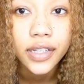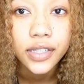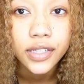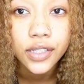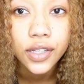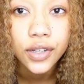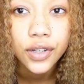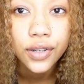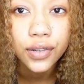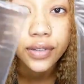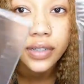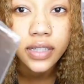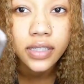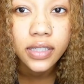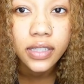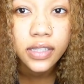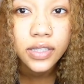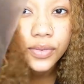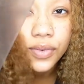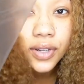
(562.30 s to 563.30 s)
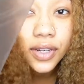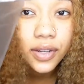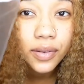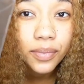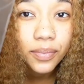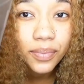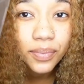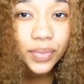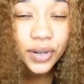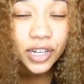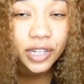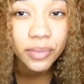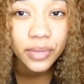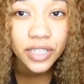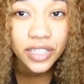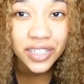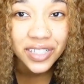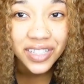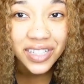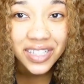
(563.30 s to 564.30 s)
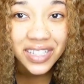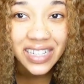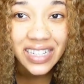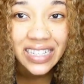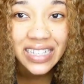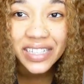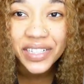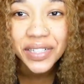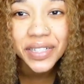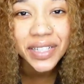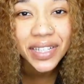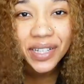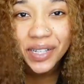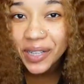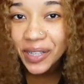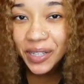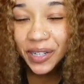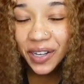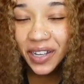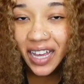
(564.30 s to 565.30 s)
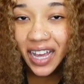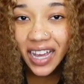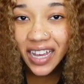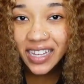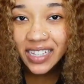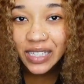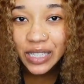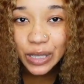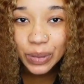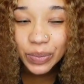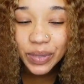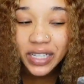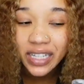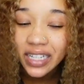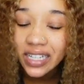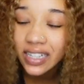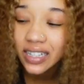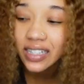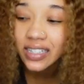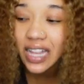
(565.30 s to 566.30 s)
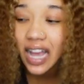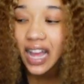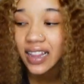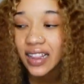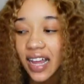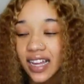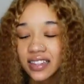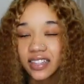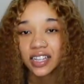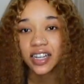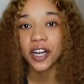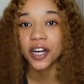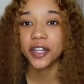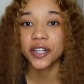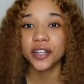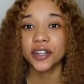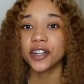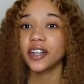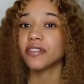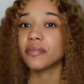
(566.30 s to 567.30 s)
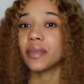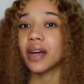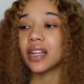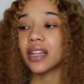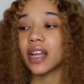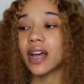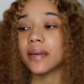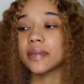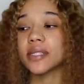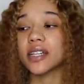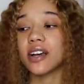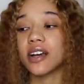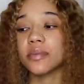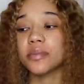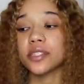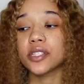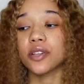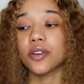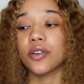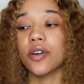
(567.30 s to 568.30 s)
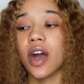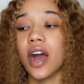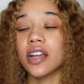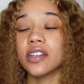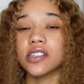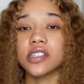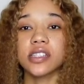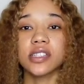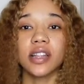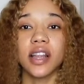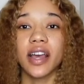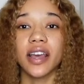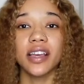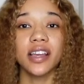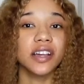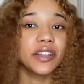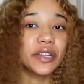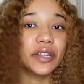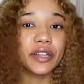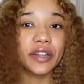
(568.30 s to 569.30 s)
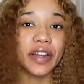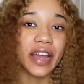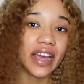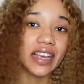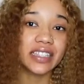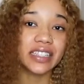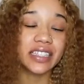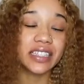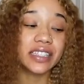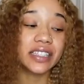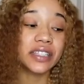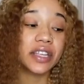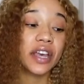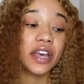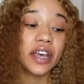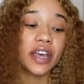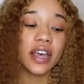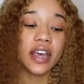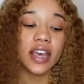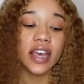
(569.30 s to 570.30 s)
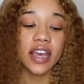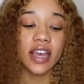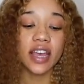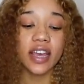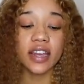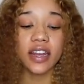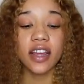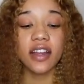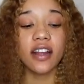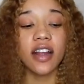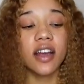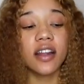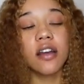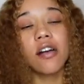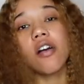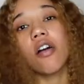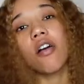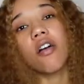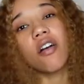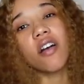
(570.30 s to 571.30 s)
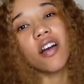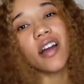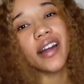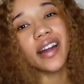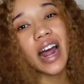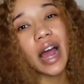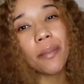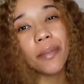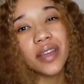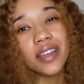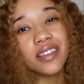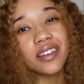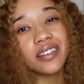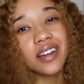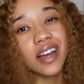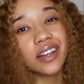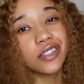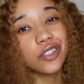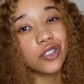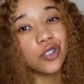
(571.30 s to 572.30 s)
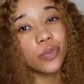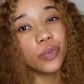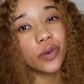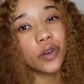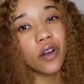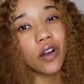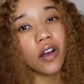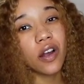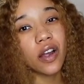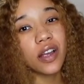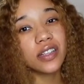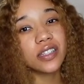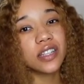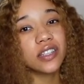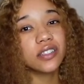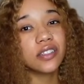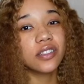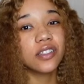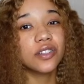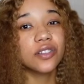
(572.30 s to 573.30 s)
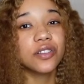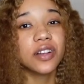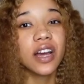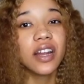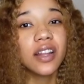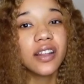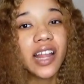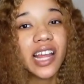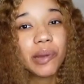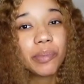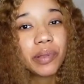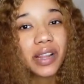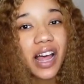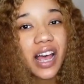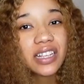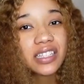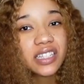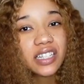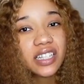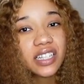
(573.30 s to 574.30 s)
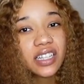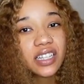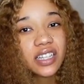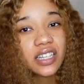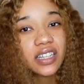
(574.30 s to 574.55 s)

so this is what it pretty much looks like. It's just a clear case because I like the color of my laptop, so I just like clear cases. And they're kind of hard. I mean, they're not super hard. It's still kind of like plastic,